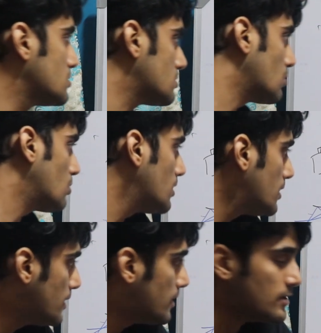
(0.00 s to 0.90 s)
so
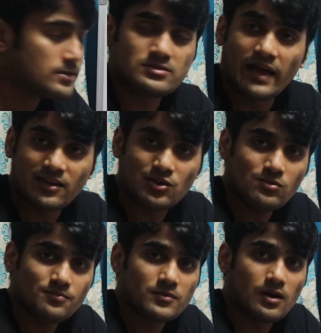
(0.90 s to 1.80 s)
thank you
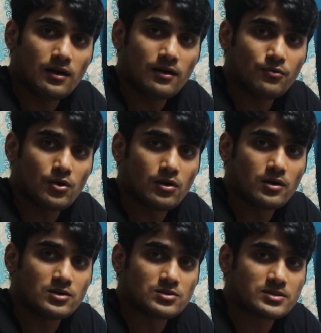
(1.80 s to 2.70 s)

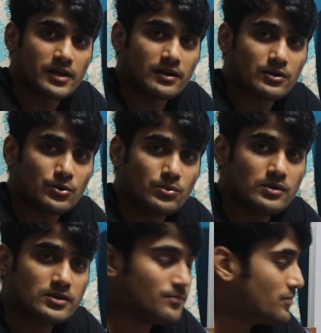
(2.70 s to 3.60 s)
for staying
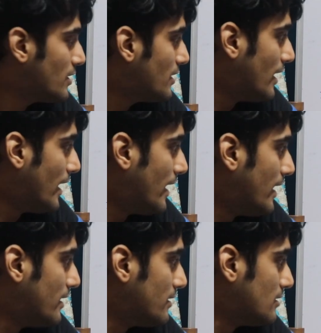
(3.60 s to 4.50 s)
tuned,
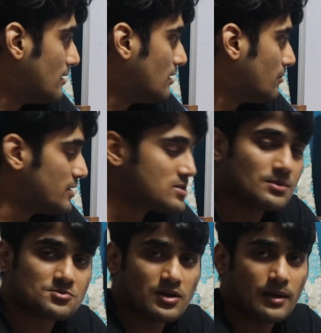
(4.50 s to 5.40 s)
and please
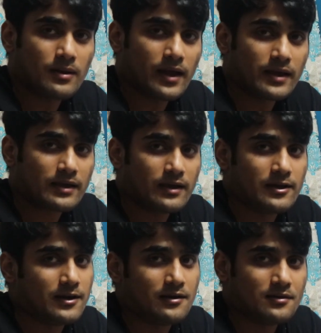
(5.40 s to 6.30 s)
subscribe, like,
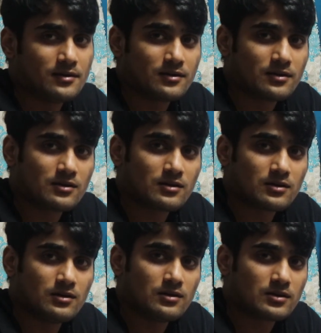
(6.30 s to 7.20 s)
and
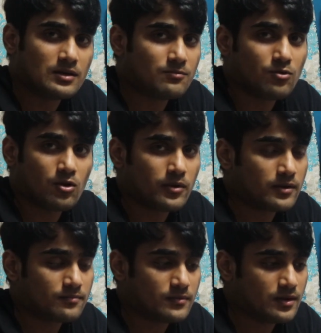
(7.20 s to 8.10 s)
keep following,